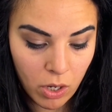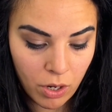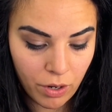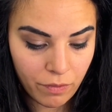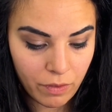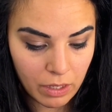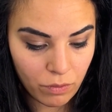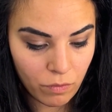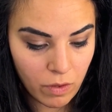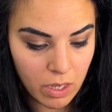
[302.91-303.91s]
perfect
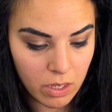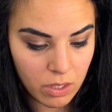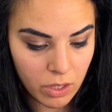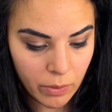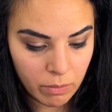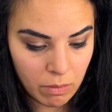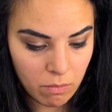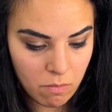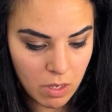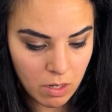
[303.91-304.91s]
fit. There would be
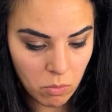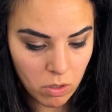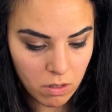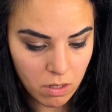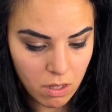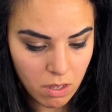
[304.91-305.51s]
minimal